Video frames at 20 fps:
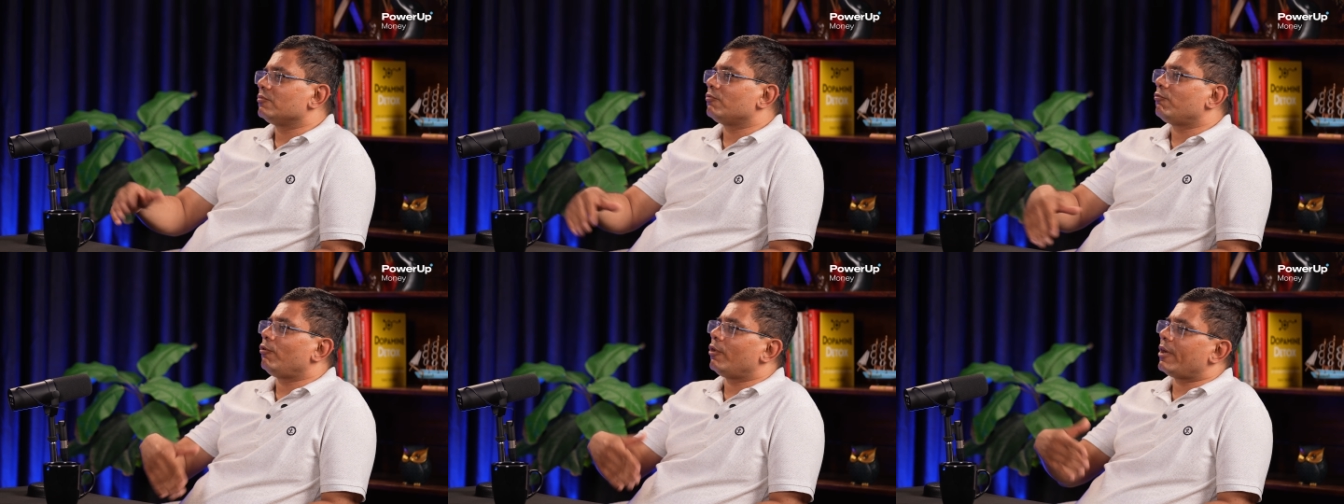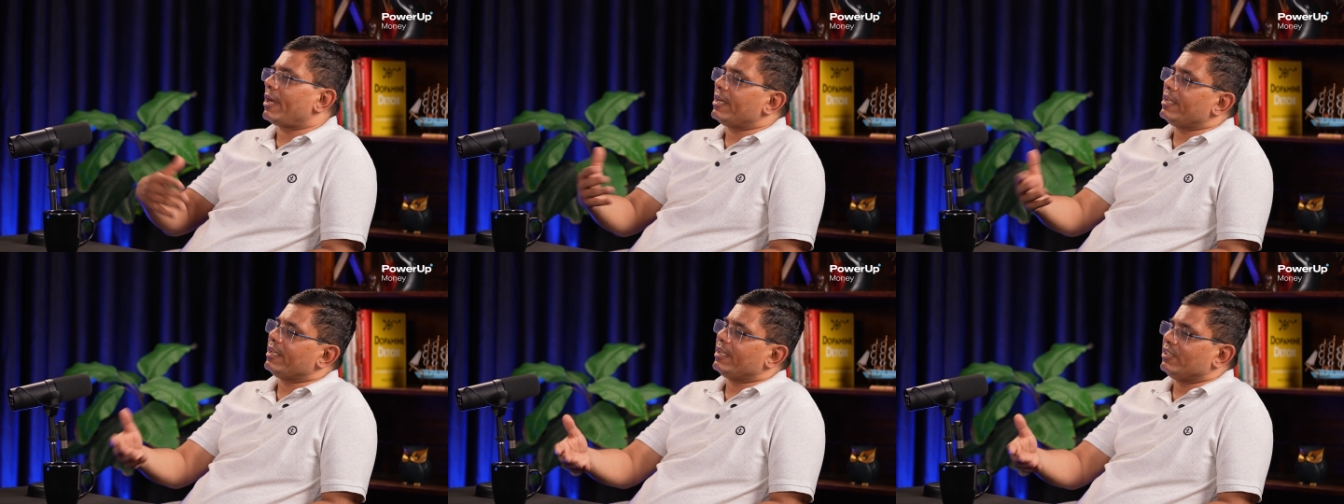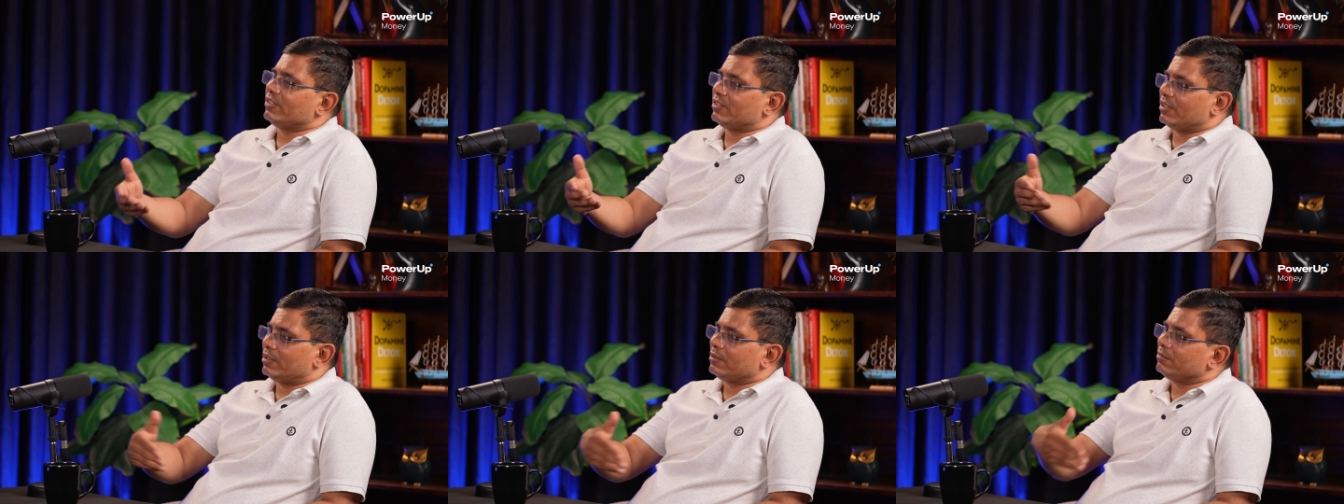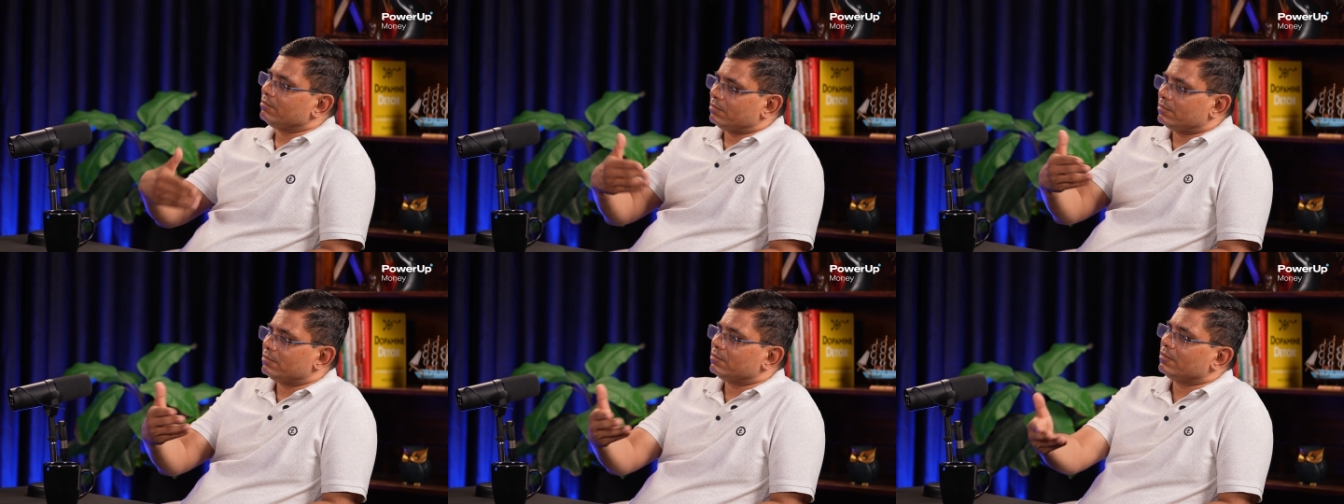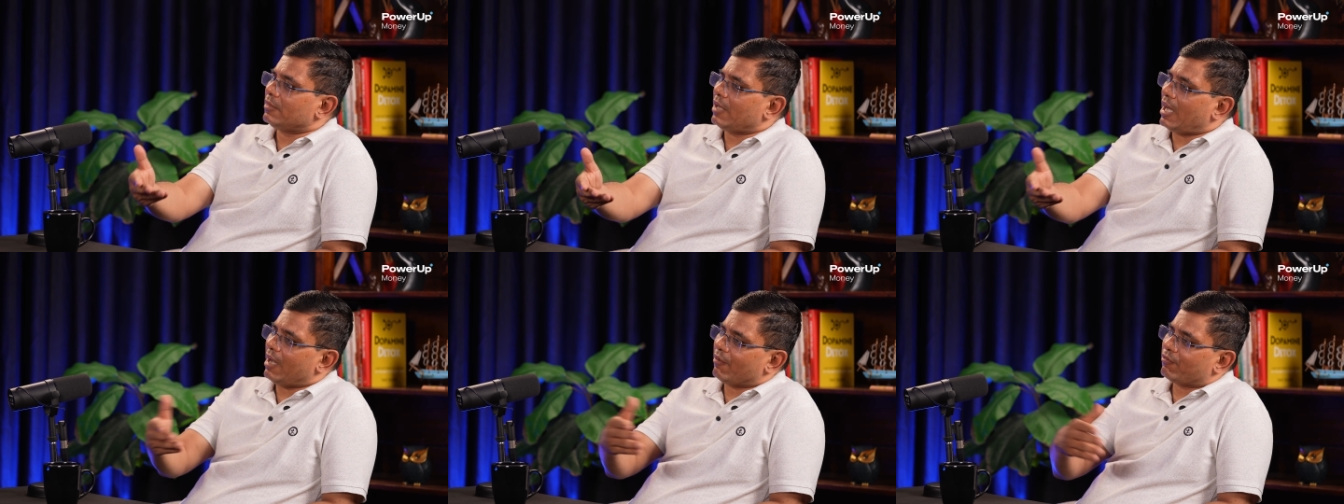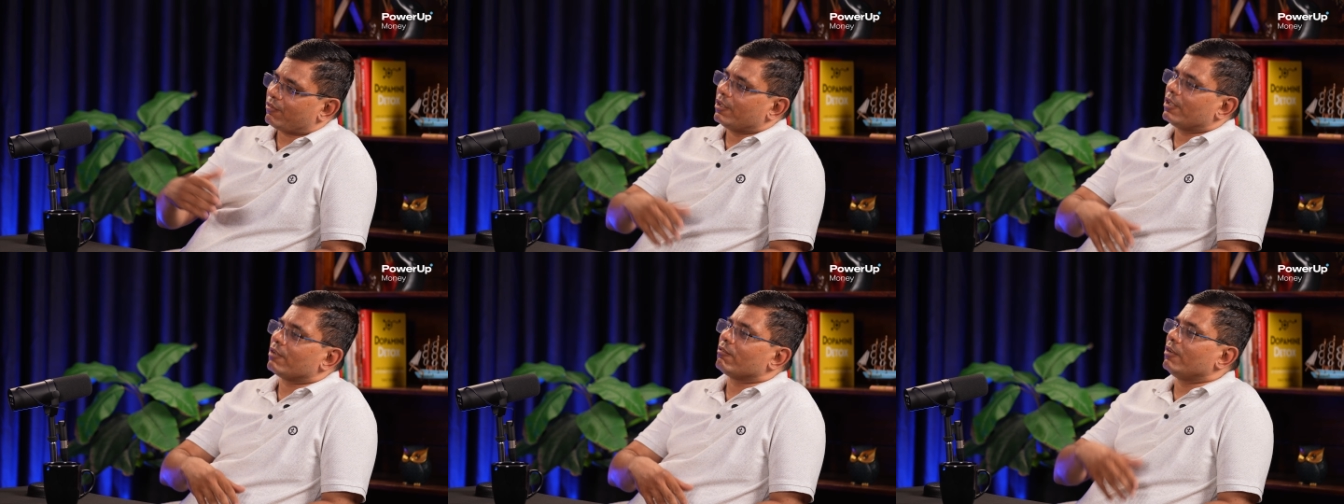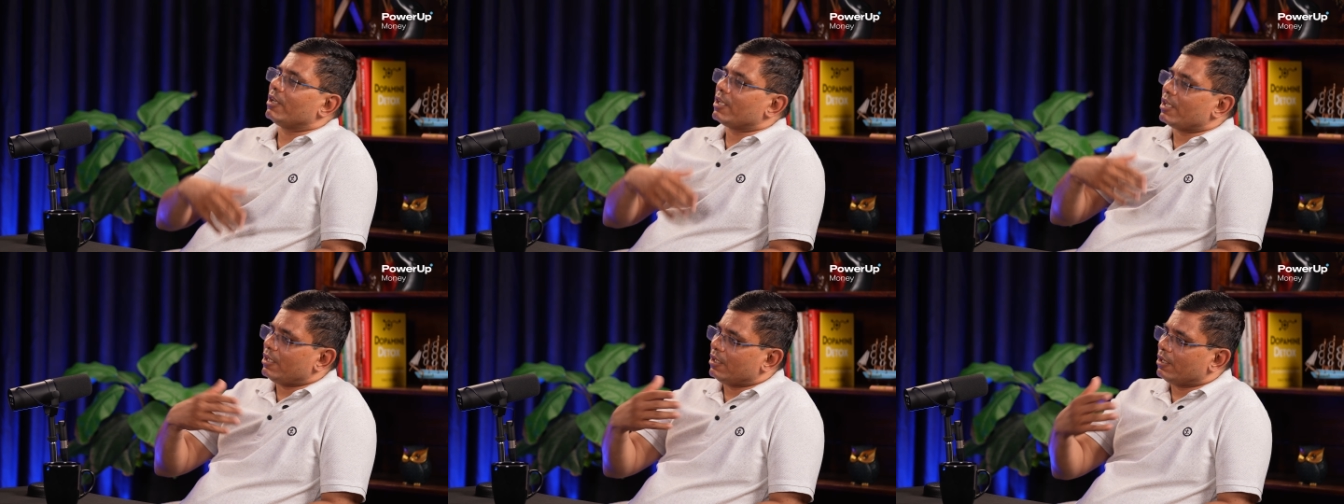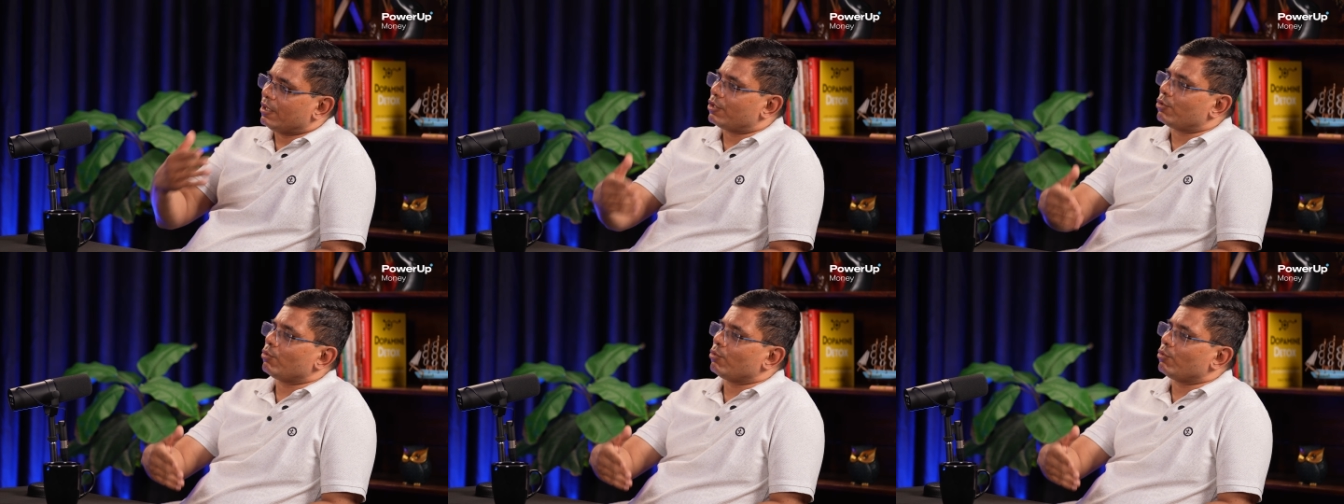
for any reason after 1 year,